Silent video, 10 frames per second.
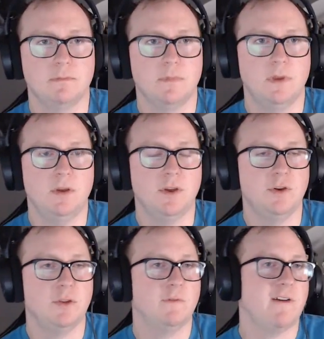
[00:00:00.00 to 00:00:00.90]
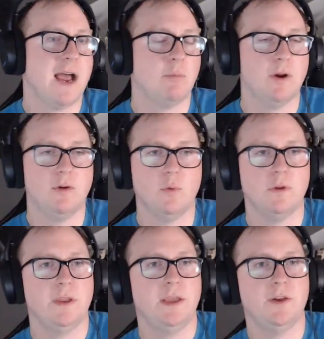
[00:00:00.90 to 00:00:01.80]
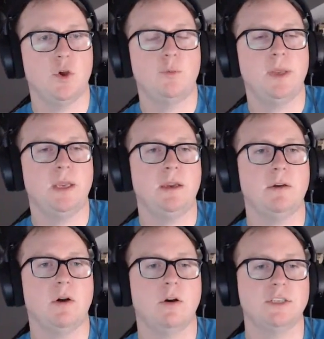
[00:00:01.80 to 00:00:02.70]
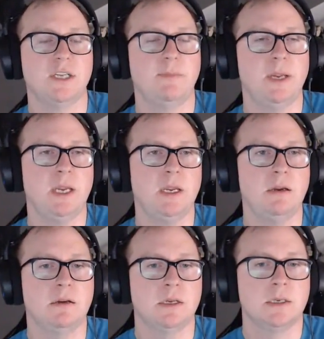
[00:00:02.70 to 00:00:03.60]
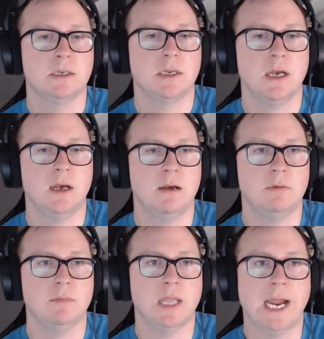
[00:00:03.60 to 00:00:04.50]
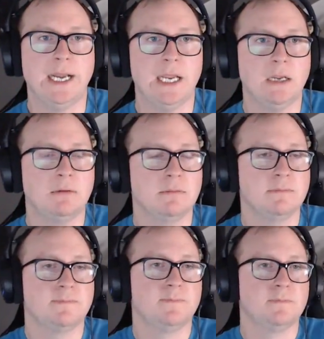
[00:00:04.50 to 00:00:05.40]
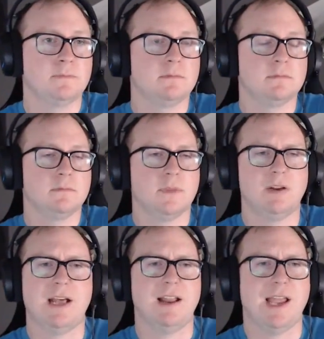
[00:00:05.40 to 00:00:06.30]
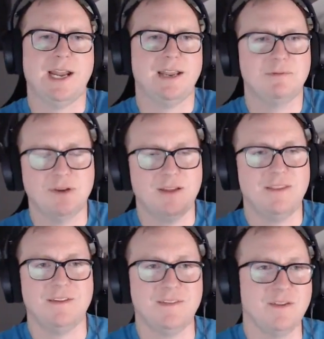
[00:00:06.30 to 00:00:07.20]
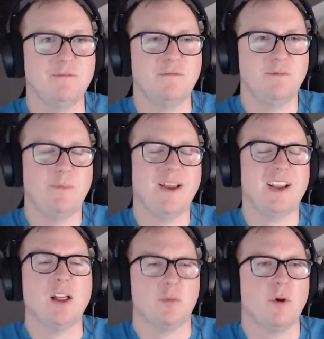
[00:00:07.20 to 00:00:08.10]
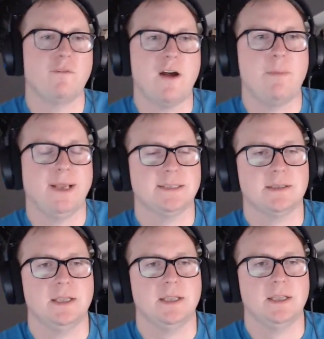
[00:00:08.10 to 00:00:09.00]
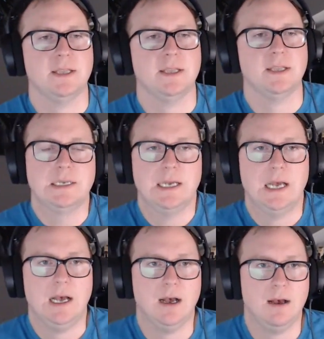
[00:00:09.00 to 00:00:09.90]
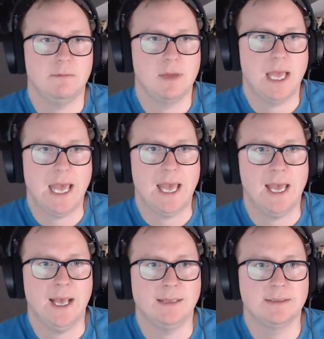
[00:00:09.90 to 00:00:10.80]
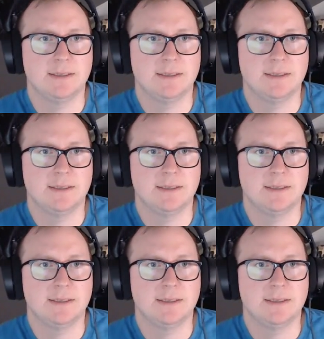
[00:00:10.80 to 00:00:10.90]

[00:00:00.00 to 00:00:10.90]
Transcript: You can do the vibrant or the Adobe RGB lighting. Not lighting. The color profile basically, and